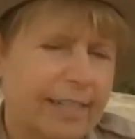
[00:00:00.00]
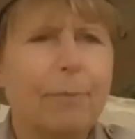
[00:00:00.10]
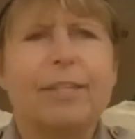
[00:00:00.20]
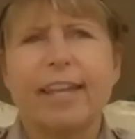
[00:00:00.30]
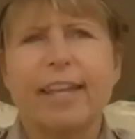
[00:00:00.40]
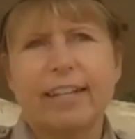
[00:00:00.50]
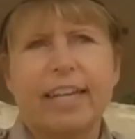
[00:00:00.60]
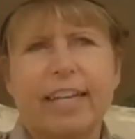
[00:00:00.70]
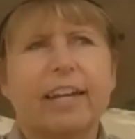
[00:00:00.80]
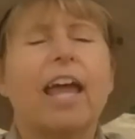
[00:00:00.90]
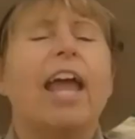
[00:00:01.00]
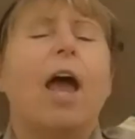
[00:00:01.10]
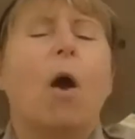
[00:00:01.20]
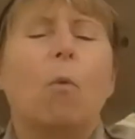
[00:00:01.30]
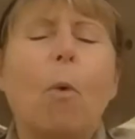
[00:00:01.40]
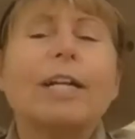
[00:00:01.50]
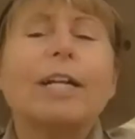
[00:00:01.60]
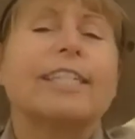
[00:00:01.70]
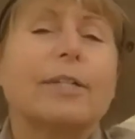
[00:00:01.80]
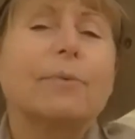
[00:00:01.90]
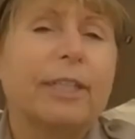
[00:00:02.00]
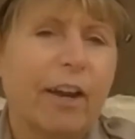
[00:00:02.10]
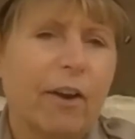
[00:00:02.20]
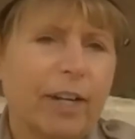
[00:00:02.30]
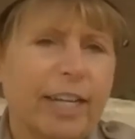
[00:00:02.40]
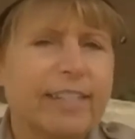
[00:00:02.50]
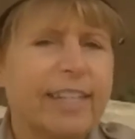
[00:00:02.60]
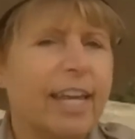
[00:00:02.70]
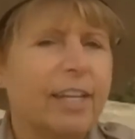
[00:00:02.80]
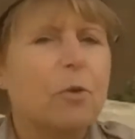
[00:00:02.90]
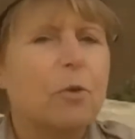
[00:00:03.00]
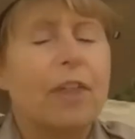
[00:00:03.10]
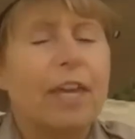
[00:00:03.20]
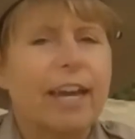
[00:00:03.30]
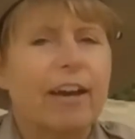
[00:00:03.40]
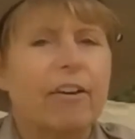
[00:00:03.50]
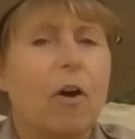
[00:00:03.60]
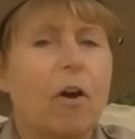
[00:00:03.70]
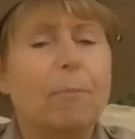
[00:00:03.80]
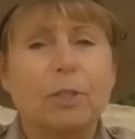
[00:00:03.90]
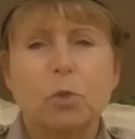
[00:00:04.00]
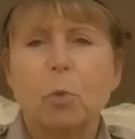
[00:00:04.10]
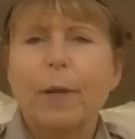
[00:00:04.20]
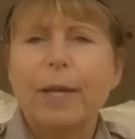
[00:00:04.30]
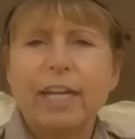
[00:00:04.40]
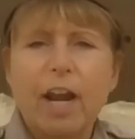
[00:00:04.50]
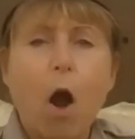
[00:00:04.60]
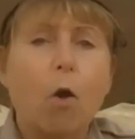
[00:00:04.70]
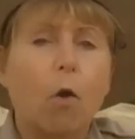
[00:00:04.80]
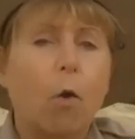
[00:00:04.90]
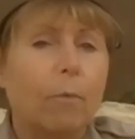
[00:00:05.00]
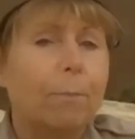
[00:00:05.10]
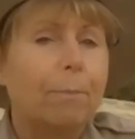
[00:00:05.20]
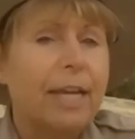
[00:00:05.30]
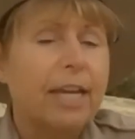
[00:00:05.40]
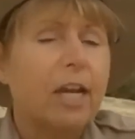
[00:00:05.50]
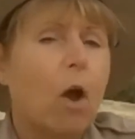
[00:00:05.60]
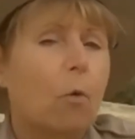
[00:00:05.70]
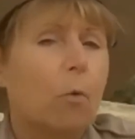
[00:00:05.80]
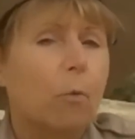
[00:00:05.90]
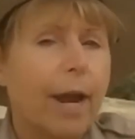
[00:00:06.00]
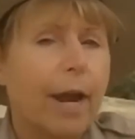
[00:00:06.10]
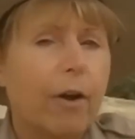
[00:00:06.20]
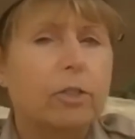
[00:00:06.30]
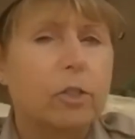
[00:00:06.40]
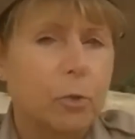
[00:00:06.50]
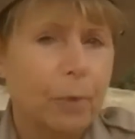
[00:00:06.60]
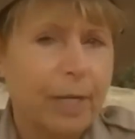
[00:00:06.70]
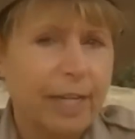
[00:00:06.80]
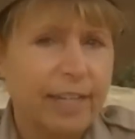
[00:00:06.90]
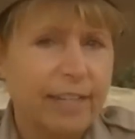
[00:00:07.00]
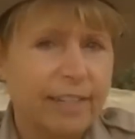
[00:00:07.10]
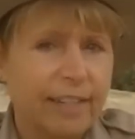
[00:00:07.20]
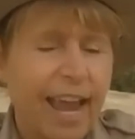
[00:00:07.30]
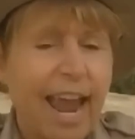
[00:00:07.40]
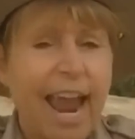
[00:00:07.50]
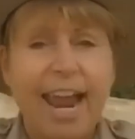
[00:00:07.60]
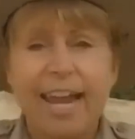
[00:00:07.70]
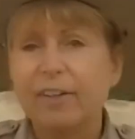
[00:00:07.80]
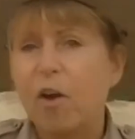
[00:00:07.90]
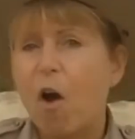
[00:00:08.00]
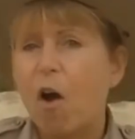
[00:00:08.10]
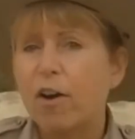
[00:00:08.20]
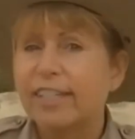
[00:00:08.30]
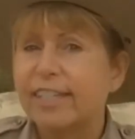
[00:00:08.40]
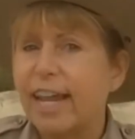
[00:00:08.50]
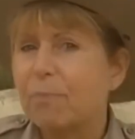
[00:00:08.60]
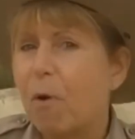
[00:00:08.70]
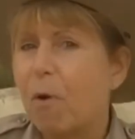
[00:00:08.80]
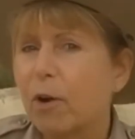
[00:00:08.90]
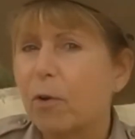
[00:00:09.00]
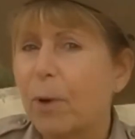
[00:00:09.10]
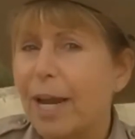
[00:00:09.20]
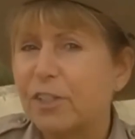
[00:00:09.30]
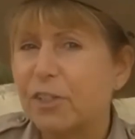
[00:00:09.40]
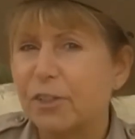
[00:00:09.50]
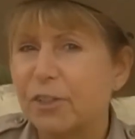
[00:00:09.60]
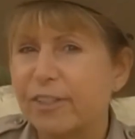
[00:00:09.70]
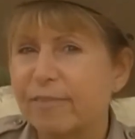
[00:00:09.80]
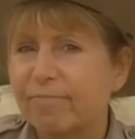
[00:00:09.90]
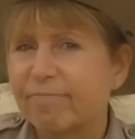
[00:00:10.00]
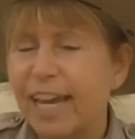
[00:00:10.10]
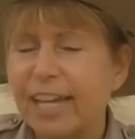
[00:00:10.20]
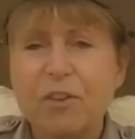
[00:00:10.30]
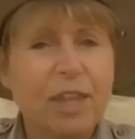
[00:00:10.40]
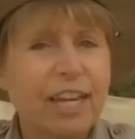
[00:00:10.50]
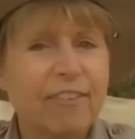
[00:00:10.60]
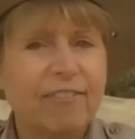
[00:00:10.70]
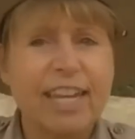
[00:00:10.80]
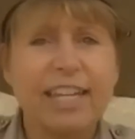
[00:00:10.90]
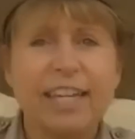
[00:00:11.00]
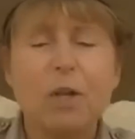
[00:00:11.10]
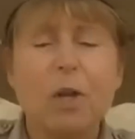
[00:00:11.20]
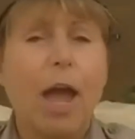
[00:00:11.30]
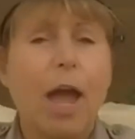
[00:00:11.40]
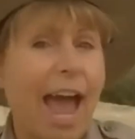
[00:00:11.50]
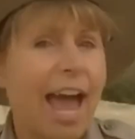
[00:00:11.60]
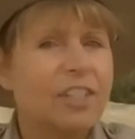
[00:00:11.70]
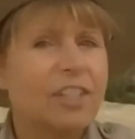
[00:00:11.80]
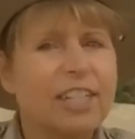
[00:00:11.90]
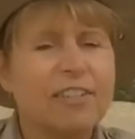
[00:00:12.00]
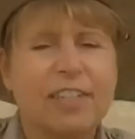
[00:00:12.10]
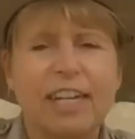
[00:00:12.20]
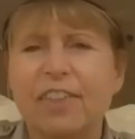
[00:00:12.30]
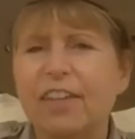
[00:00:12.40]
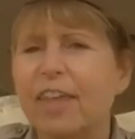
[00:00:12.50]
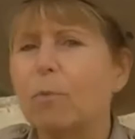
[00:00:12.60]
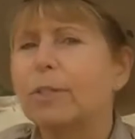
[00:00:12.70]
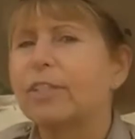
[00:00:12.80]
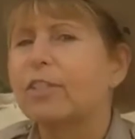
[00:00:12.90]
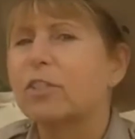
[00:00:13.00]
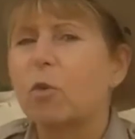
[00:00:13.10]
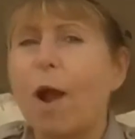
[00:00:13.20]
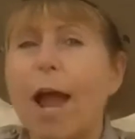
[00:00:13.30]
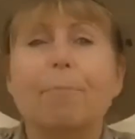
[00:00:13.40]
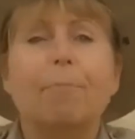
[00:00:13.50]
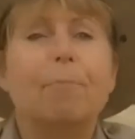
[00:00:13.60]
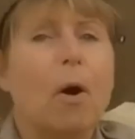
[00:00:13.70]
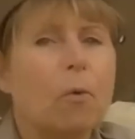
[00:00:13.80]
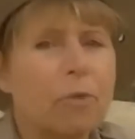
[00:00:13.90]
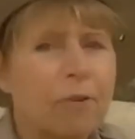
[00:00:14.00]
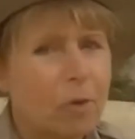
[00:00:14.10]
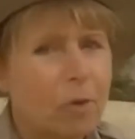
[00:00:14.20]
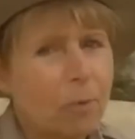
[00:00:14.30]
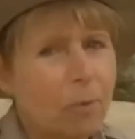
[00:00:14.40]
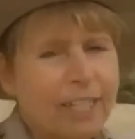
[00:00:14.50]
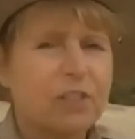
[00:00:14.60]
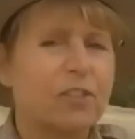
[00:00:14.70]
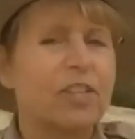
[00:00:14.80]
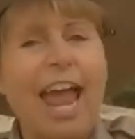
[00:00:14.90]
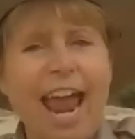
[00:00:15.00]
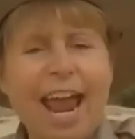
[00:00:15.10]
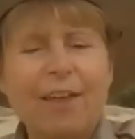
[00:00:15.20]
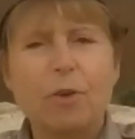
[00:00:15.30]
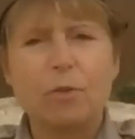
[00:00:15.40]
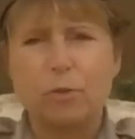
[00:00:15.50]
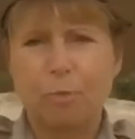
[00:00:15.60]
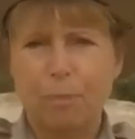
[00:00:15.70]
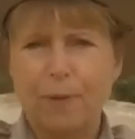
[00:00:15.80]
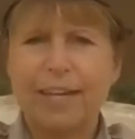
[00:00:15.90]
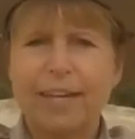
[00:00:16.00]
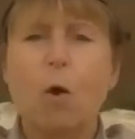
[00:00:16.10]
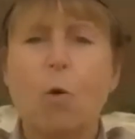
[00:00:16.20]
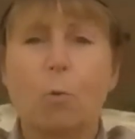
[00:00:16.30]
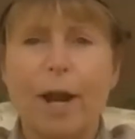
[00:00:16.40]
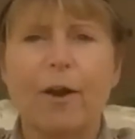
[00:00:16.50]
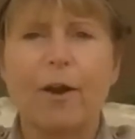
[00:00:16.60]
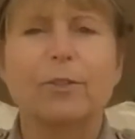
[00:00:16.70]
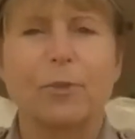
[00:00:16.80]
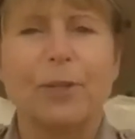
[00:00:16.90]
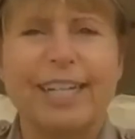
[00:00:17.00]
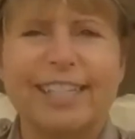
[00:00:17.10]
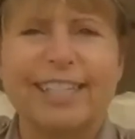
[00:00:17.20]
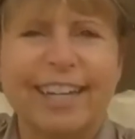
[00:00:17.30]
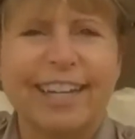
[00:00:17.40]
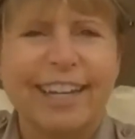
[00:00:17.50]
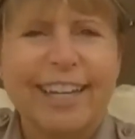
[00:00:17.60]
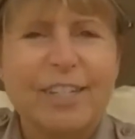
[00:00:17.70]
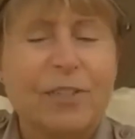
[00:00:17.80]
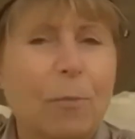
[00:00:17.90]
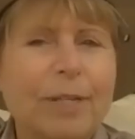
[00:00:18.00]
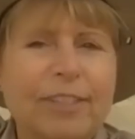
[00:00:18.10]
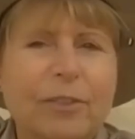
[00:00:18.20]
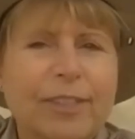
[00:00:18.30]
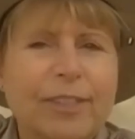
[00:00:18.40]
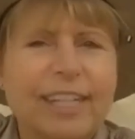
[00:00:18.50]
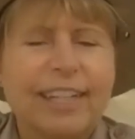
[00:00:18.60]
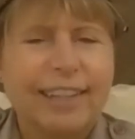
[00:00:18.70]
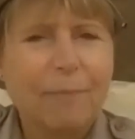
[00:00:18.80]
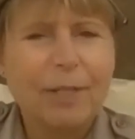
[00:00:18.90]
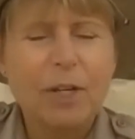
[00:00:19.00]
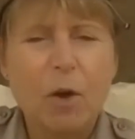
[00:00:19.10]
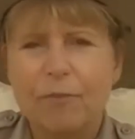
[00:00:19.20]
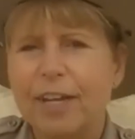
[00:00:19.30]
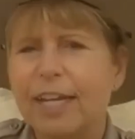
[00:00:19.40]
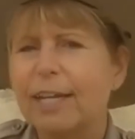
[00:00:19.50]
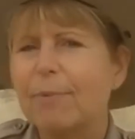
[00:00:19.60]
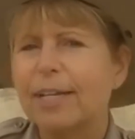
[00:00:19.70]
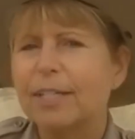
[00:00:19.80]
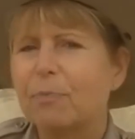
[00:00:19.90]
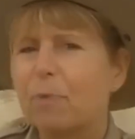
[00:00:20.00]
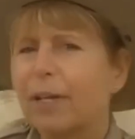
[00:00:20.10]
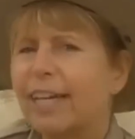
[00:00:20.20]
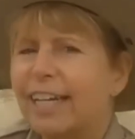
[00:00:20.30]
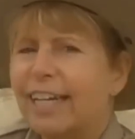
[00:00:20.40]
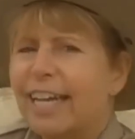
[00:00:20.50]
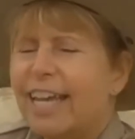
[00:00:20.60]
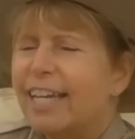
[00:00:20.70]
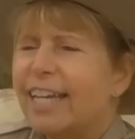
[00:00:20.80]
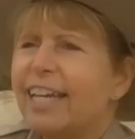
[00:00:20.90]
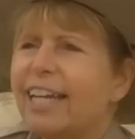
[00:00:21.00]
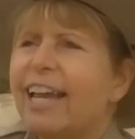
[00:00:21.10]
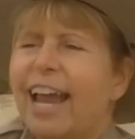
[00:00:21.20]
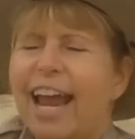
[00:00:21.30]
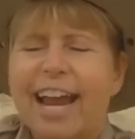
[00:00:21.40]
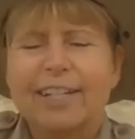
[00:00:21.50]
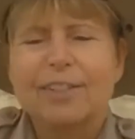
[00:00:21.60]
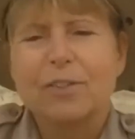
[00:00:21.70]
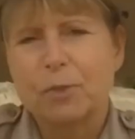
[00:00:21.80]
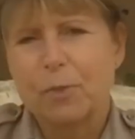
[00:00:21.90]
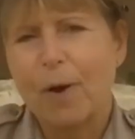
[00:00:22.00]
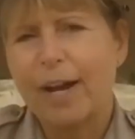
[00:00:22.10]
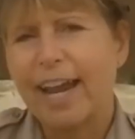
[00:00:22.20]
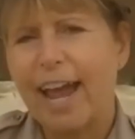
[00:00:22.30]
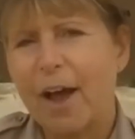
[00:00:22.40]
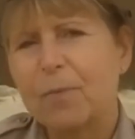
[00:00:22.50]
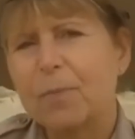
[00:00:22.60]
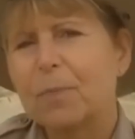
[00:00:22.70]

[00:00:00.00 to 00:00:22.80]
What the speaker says: Let me say it again. What similarities can you think of between our big, rare trees and our state park rangers? Can you think of any adjectives, anything that would describe both of the rangers and those big, rare trees? So Miss Lucy, let me know if anybody's bringing in any answers right now.